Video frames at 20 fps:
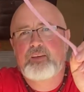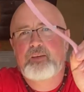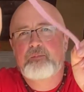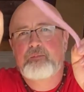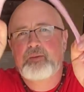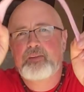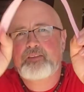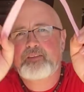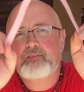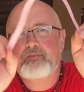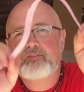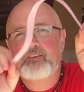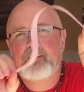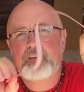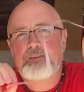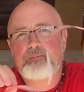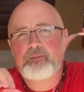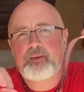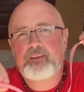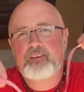but it's a
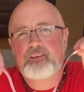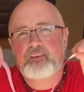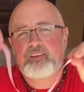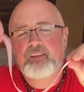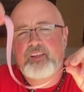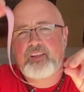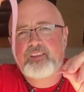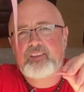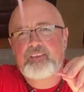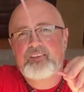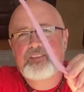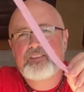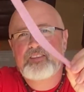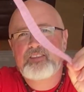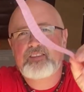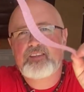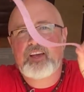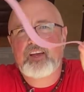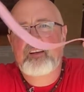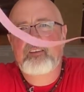fundamental. This
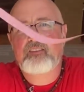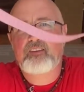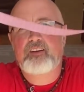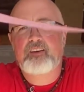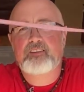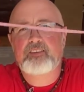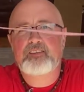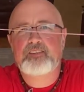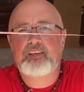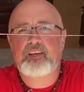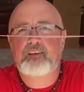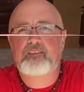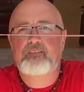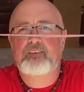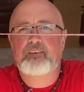is how long the sound